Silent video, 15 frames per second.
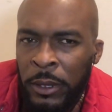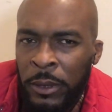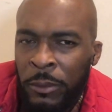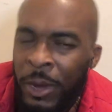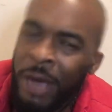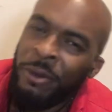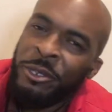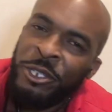
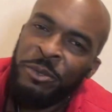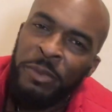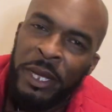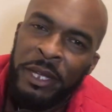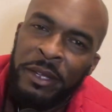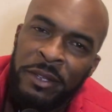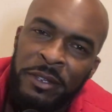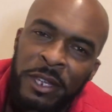Why would you
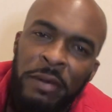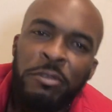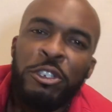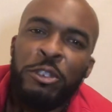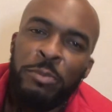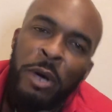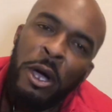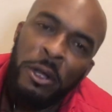make yourself
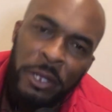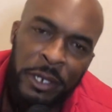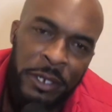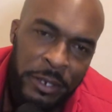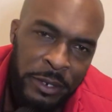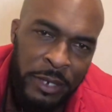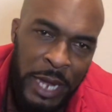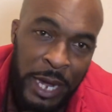smaller in
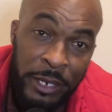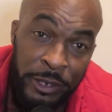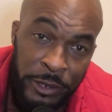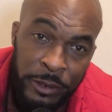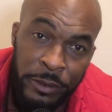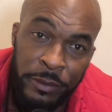stature?